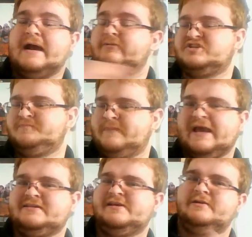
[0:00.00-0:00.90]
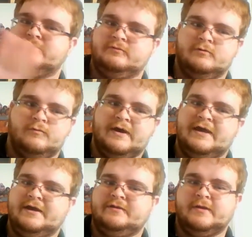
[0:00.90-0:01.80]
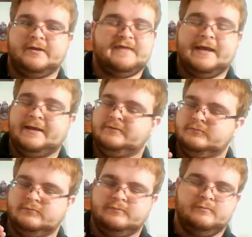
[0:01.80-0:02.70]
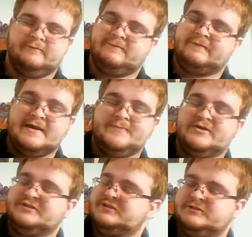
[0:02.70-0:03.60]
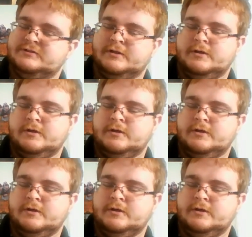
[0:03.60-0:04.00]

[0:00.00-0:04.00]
I respect it the way that famous